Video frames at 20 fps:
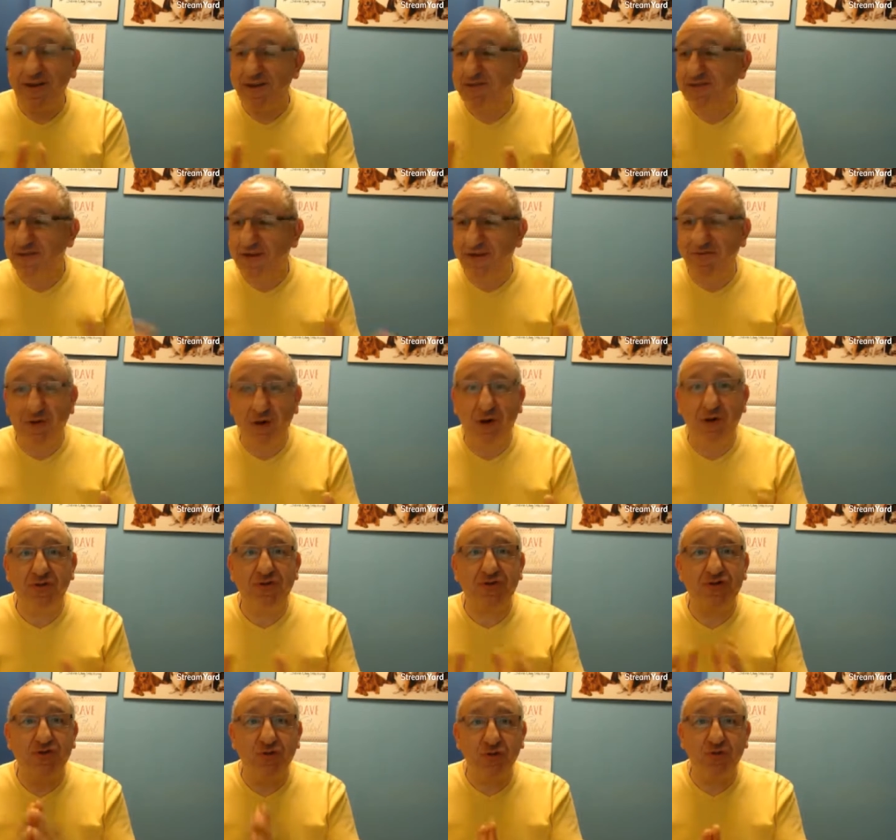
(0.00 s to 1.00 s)

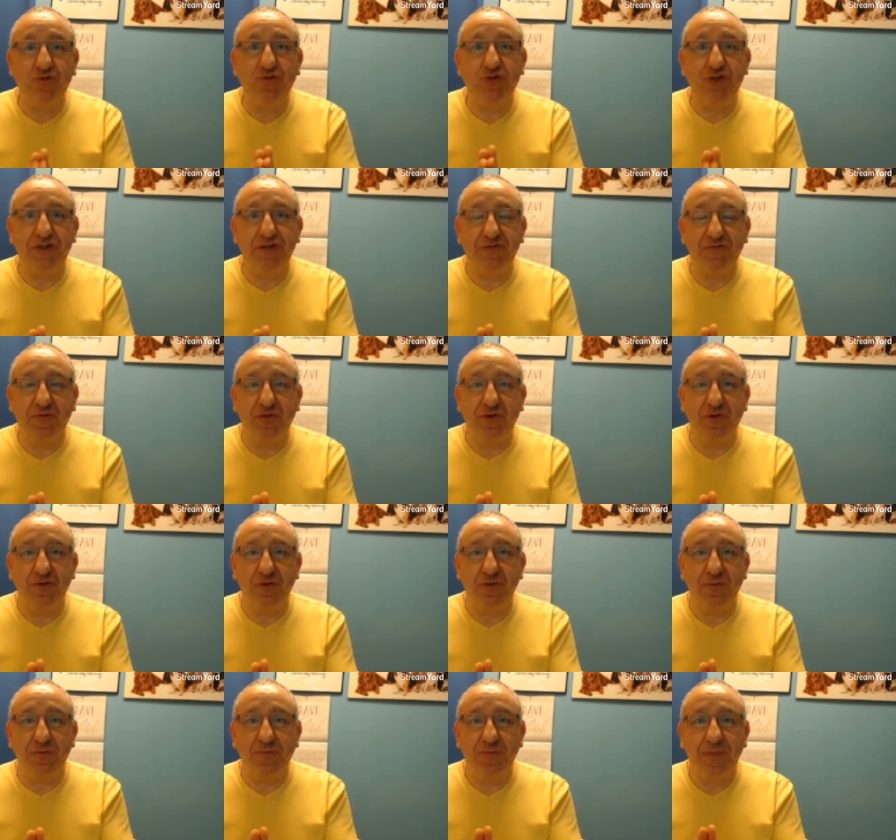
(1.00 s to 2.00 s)
several solutions for
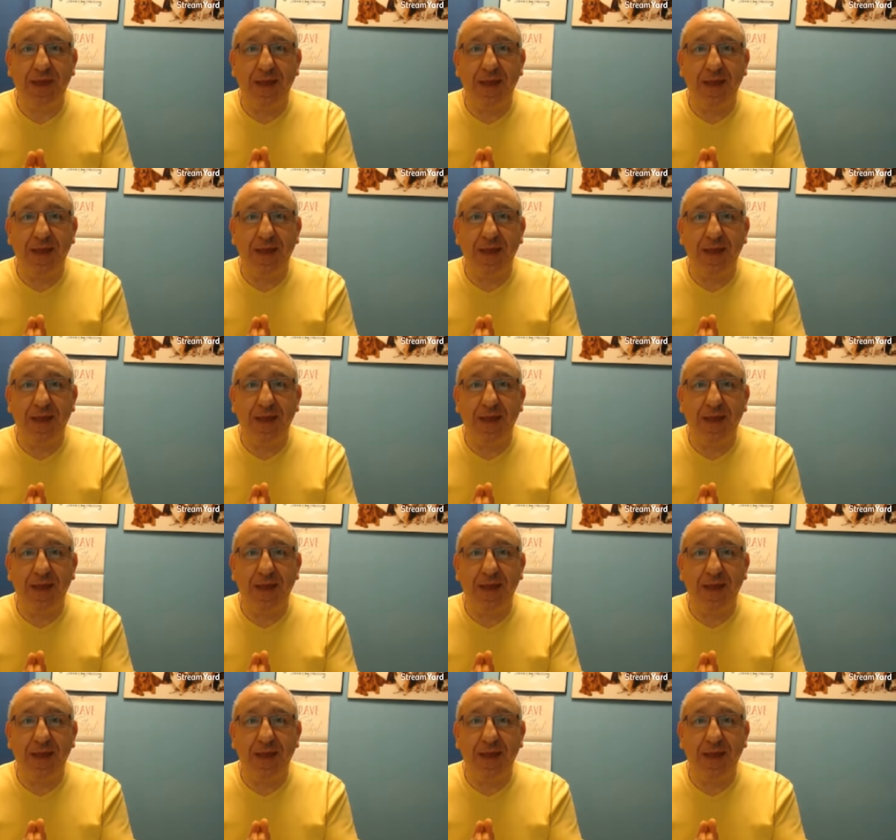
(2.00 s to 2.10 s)
you.